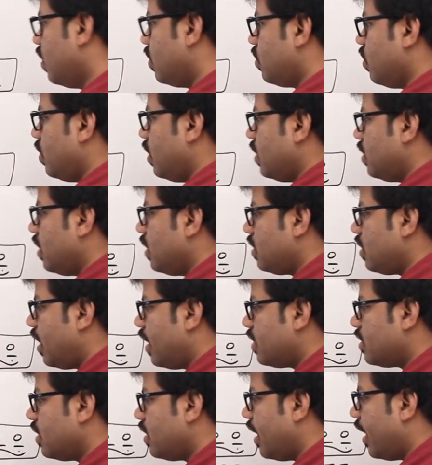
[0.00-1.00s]
So this is,
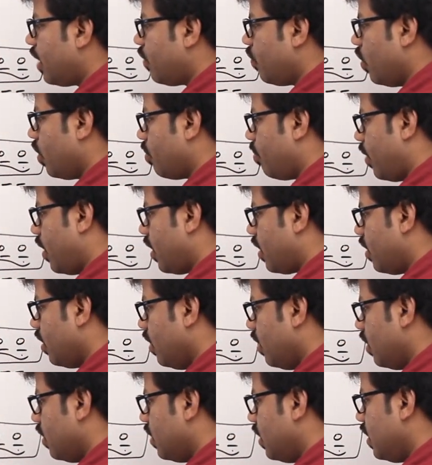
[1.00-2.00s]
let's say, network part.
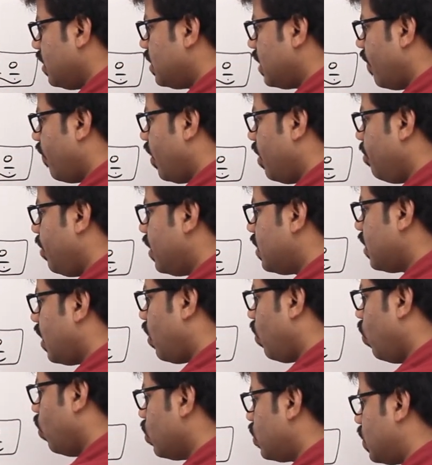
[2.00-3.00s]
These 7 bits are
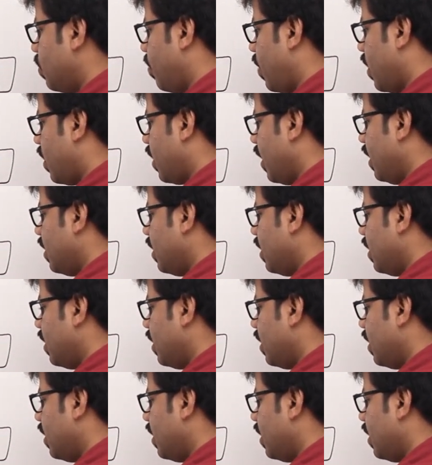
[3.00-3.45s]
host part.